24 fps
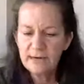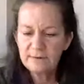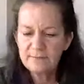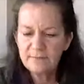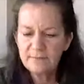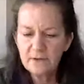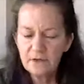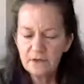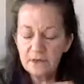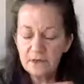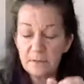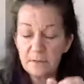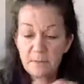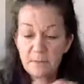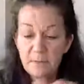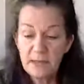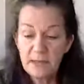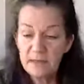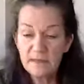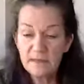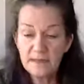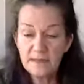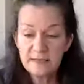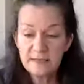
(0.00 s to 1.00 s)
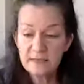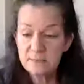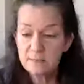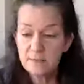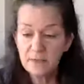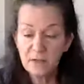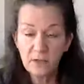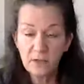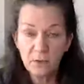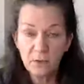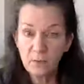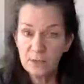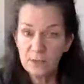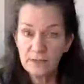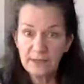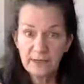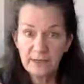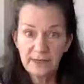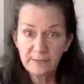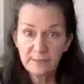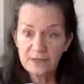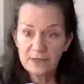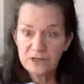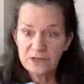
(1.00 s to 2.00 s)
If you're going to be making these in bulk one
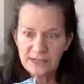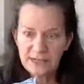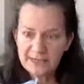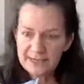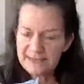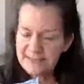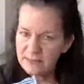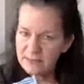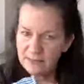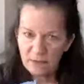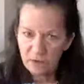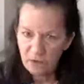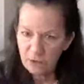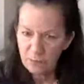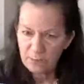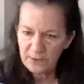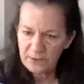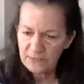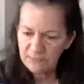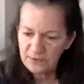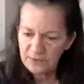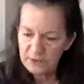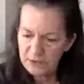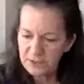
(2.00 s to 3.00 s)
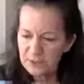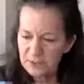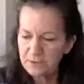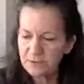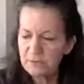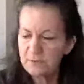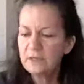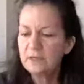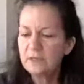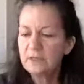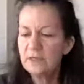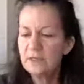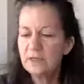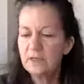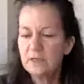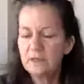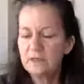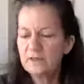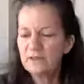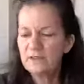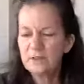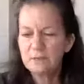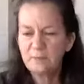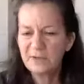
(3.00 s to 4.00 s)
day, which like I said, I hope we never do,
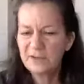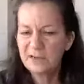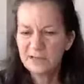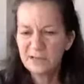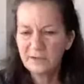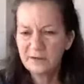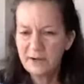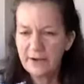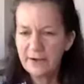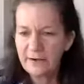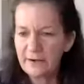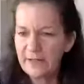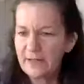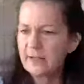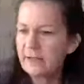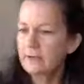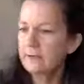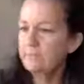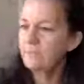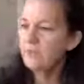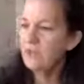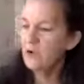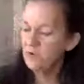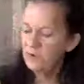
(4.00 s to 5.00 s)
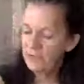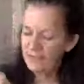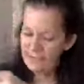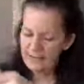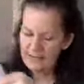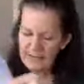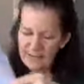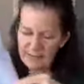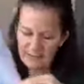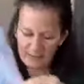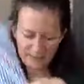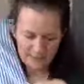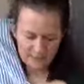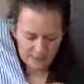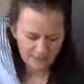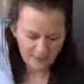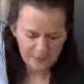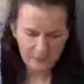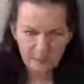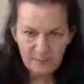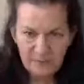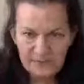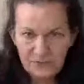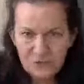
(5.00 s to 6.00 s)
don't bother ironing it. Okay, here's a
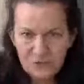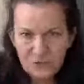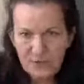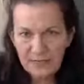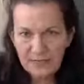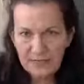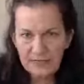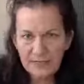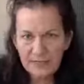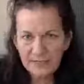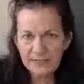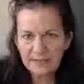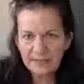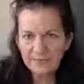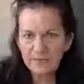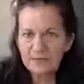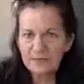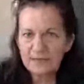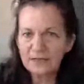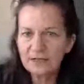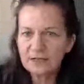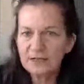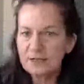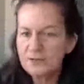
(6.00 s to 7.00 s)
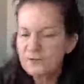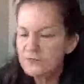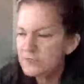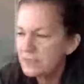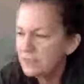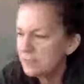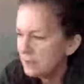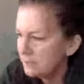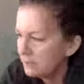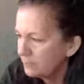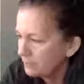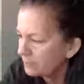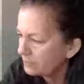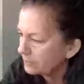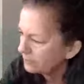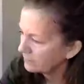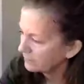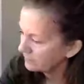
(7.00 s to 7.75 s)
little bit tricky. I'm going to have to get close here.